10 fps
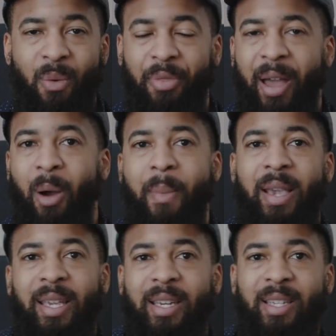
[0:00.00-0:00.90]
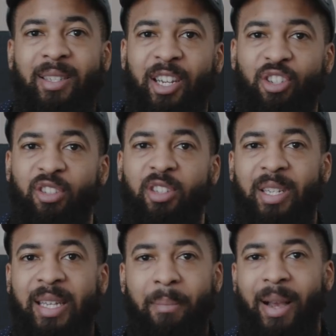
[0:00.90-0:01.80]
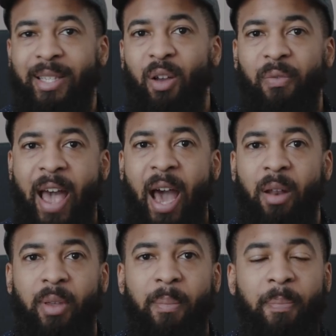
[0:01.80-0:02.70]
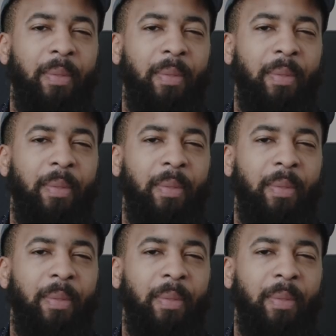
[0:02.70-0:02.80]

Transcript: without making decisions to get myself out of them.